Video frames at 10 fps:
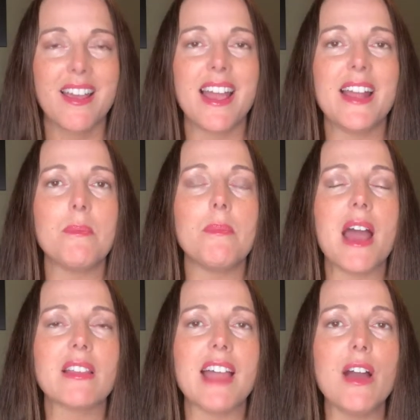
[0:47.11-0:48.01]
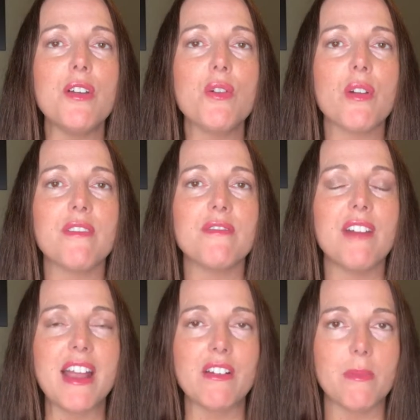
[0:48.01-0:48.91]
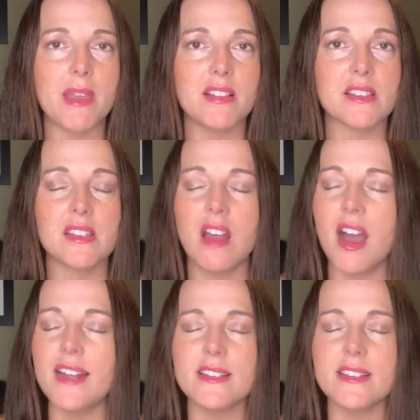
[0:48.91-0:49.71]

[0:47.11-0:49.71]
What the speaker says: And allow your environments not